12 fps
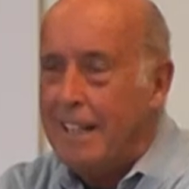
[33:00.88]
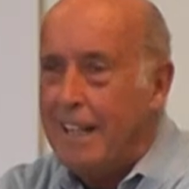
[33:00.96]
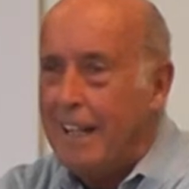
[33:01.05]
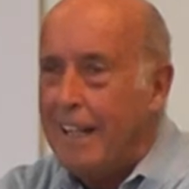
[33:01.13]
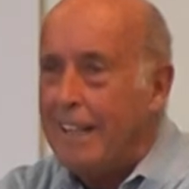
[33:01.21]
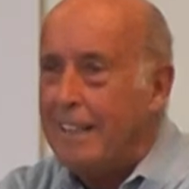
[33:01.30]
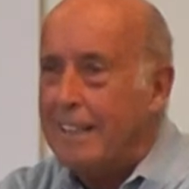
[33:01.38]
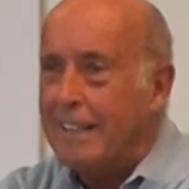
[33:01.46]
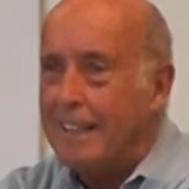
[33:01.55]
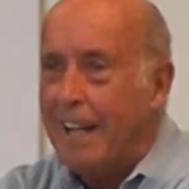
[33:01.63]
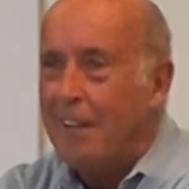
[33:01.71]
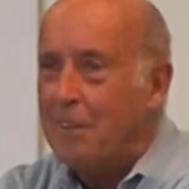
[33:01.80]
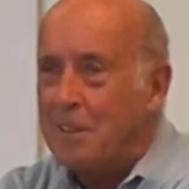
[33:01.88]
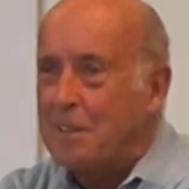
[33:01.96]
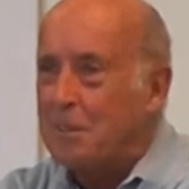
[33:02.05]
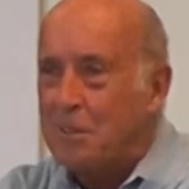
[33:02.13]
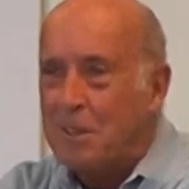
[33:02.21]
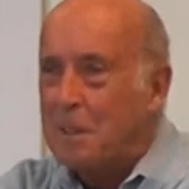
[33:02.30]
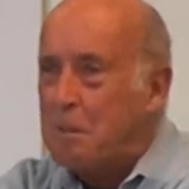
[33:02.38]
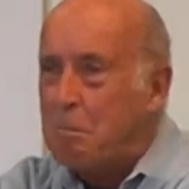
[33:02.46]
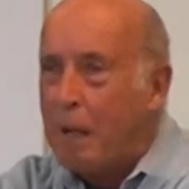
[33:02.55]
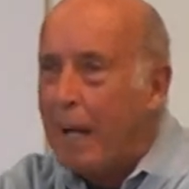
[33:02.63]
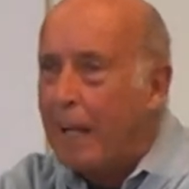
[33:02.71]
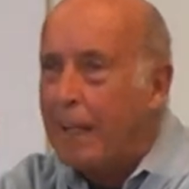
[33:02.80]
And I always, walking
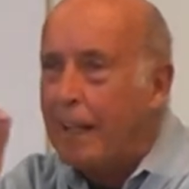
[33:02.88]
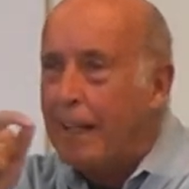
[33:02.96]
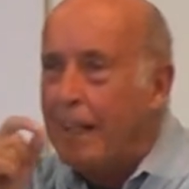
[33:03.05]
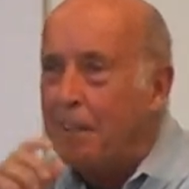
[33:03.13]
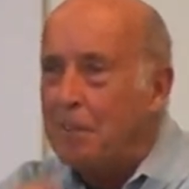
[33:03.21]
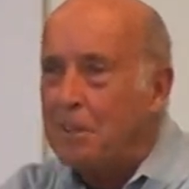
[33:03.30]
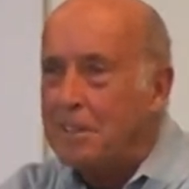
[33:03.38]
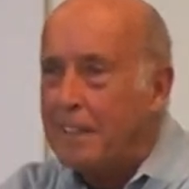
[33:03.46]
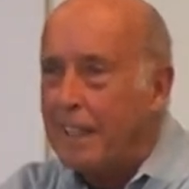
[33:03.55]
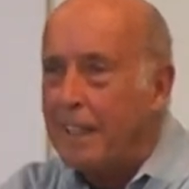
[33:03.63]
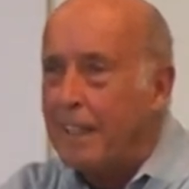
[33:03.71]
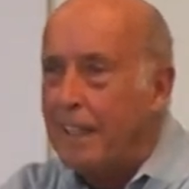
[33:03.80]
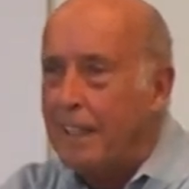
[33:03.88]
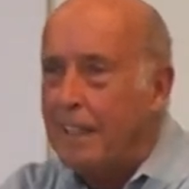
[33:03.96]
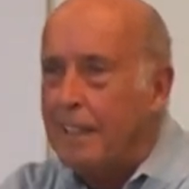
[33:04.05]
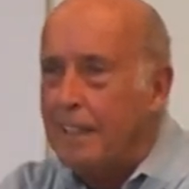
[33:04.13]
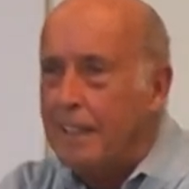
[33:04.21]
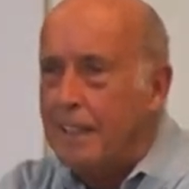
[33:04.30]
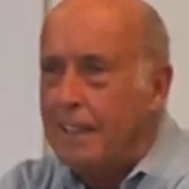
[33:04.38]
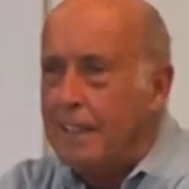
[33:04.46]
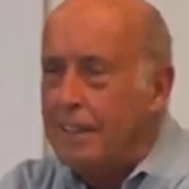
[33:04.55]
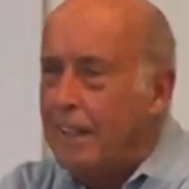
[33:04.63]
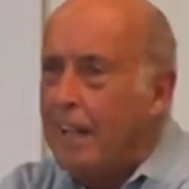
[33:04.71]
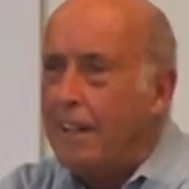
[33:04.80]
back, I'd always think,
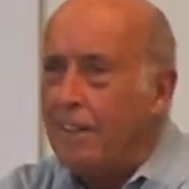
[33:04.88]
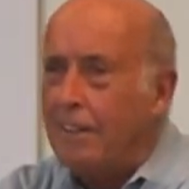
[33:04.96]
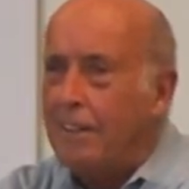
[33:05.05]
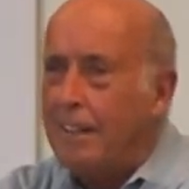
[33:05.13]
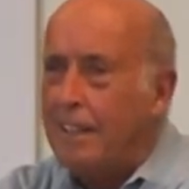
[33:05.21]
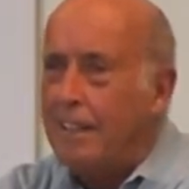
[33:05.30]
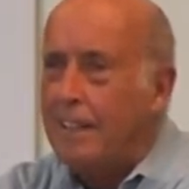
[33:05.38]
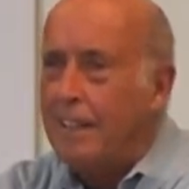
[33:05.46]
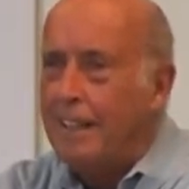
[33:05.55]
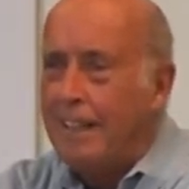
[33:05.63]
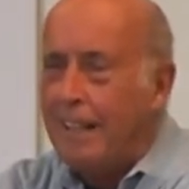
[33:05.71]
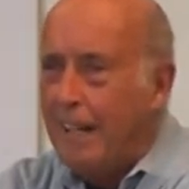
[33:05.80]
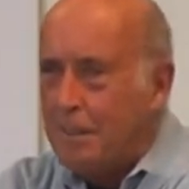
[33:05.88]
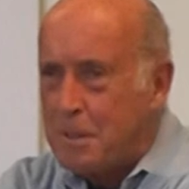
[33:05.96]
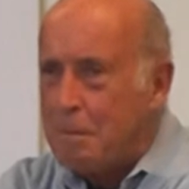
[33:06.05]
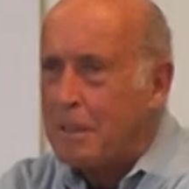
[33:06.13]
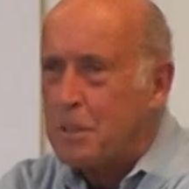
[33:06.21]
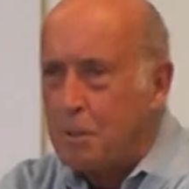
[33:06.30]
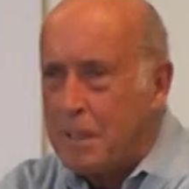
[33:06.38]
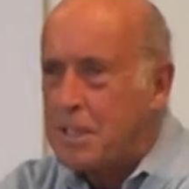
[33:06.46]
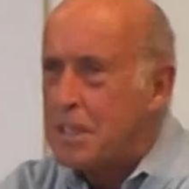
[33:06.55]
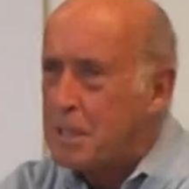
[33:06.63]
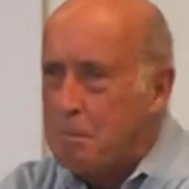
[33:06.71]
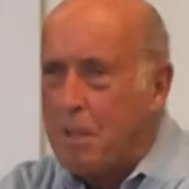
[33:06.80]
wow, I was about
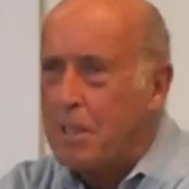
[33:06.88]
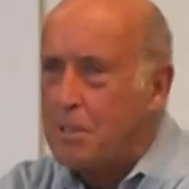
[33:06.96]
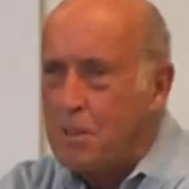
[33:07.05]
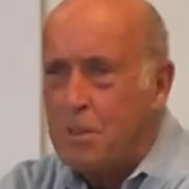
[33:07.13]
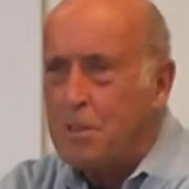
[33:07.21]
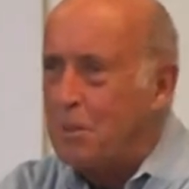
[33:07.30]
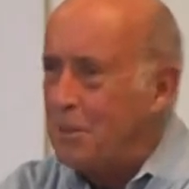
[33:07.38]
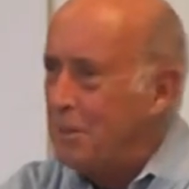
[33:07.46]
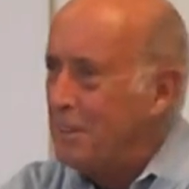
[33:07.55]
twice as smart as usual